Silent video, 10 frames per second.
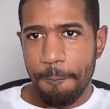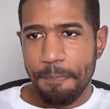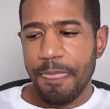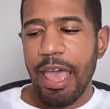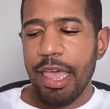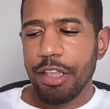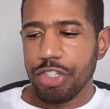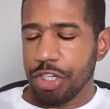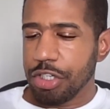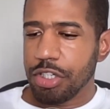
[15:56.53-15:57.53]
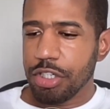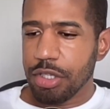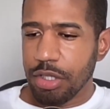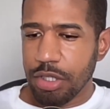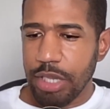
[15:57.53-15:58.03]
And that just
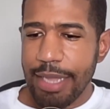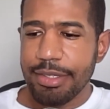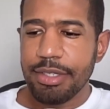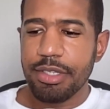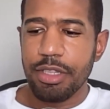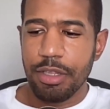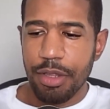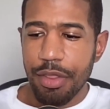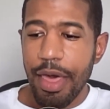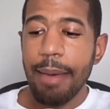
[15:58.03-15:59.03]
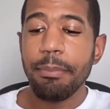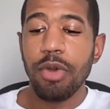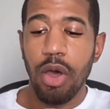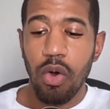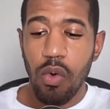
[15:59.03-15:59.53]
lets them
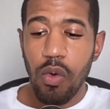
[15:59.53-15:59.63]
know,